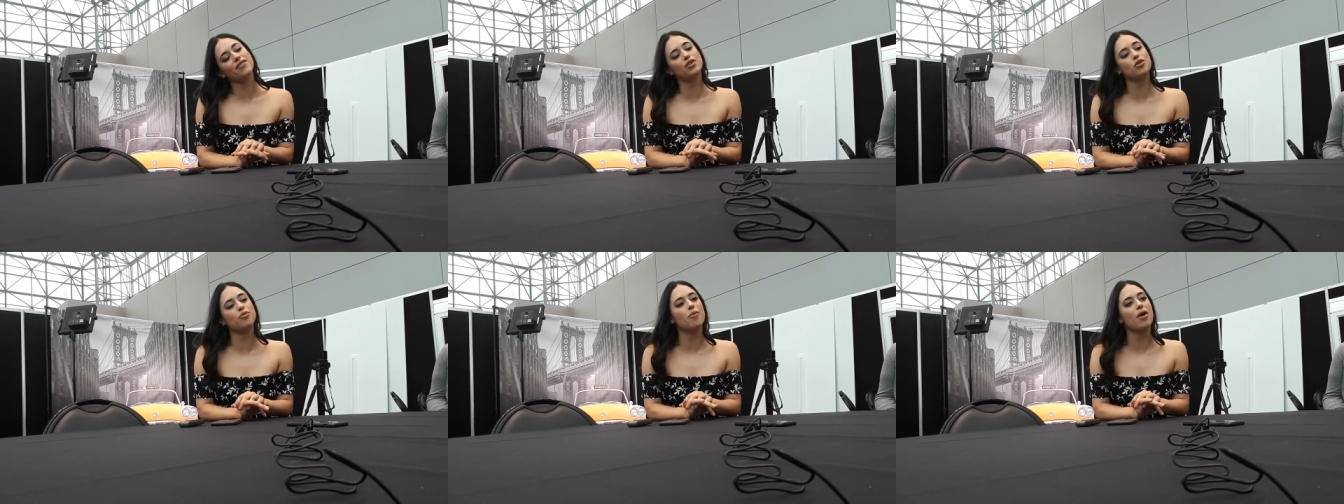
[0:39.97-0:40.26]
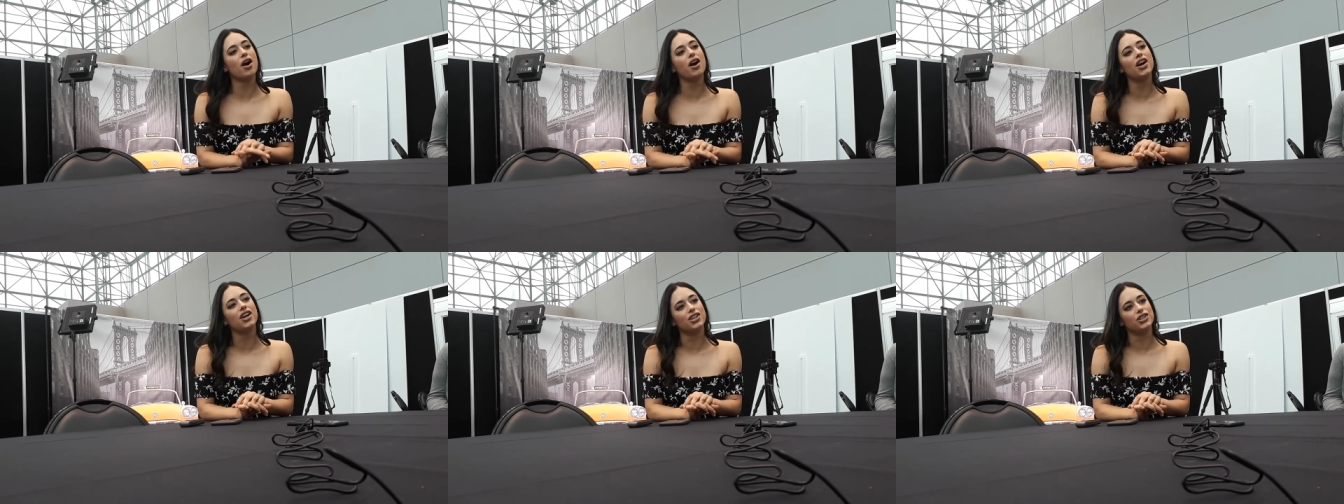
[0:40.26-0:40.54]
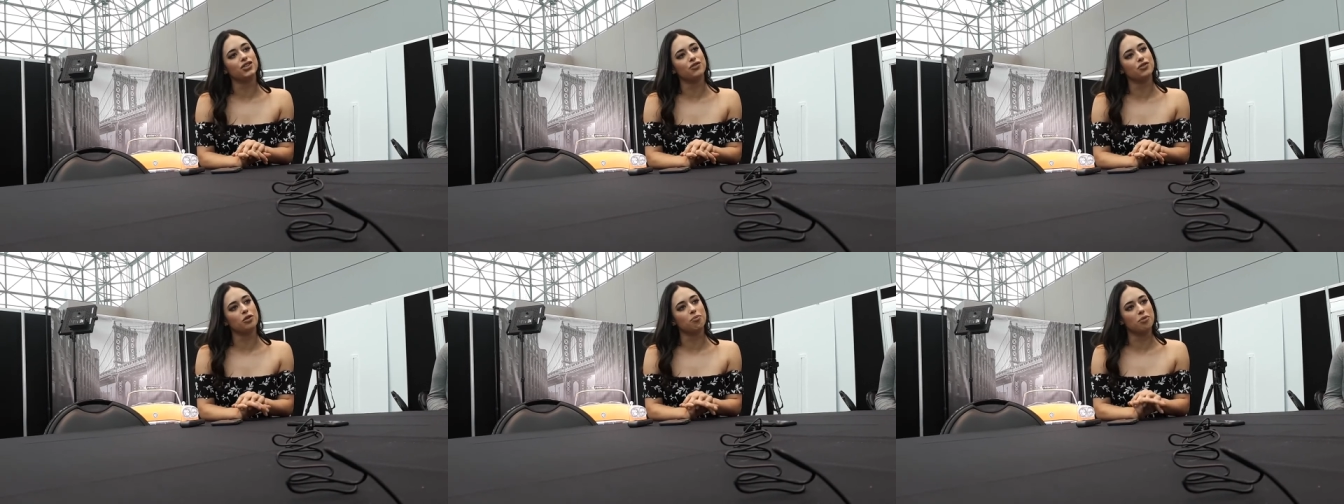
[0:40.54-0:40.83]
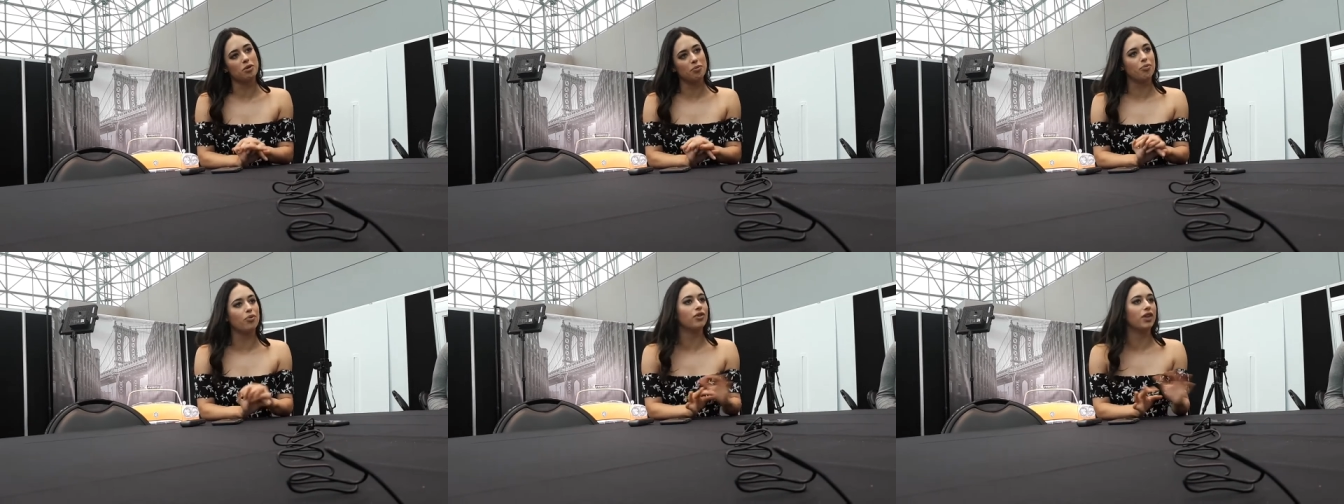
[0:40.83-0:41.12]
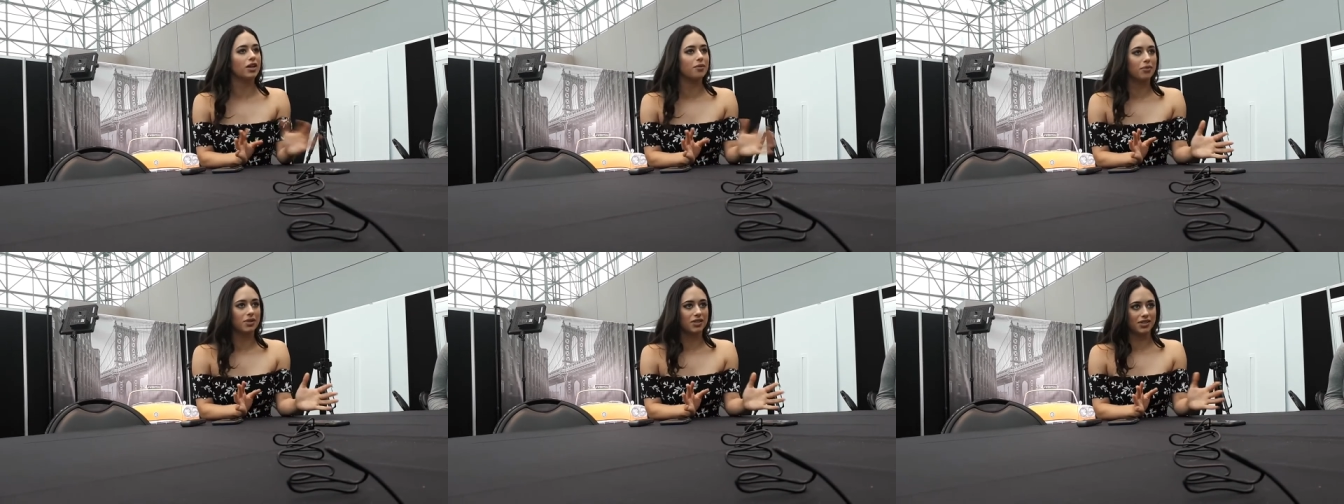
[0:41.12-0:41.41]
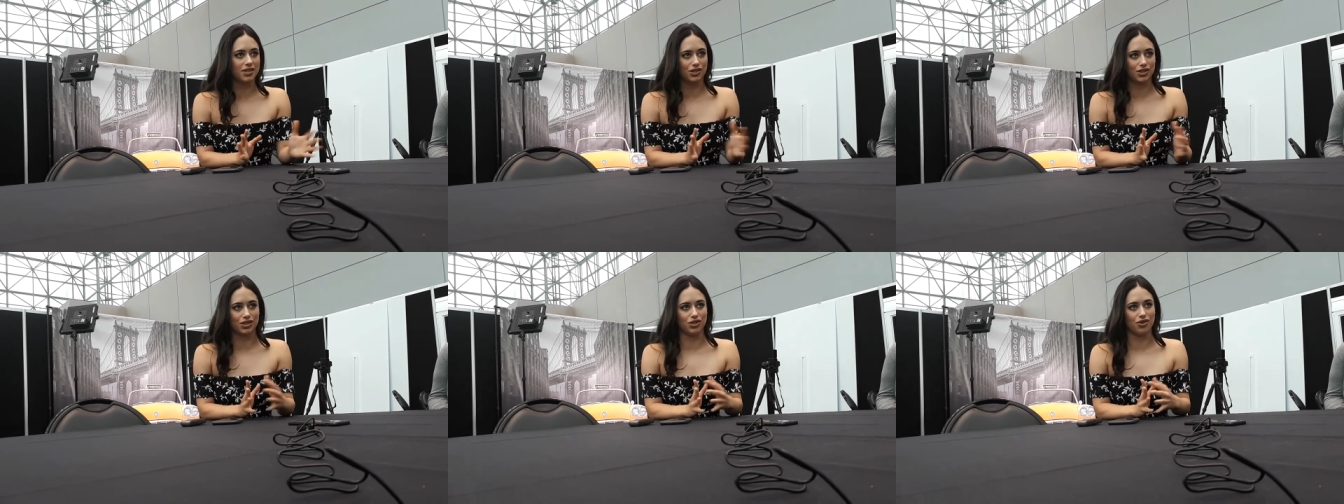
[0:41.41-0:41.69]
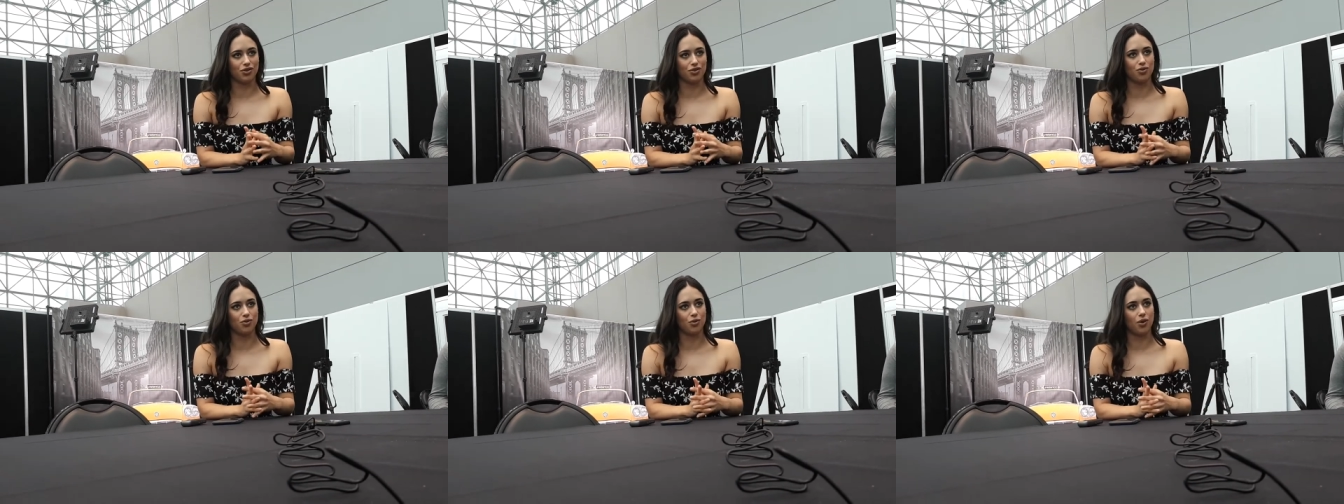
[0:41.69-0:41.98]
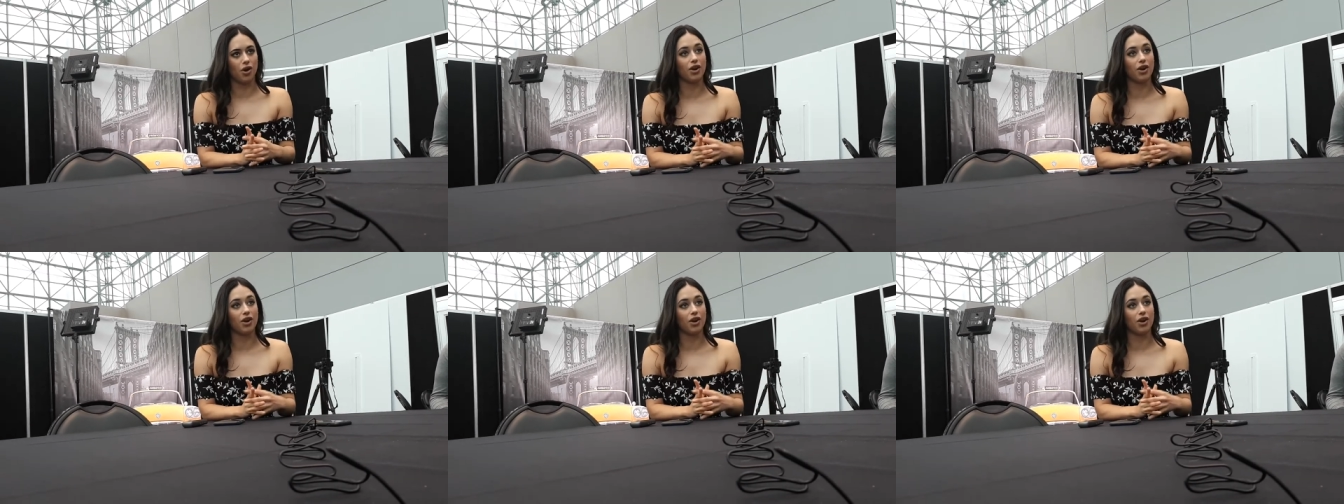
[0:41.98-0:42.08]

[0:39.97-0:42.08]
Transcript: an homage for the people like my sister who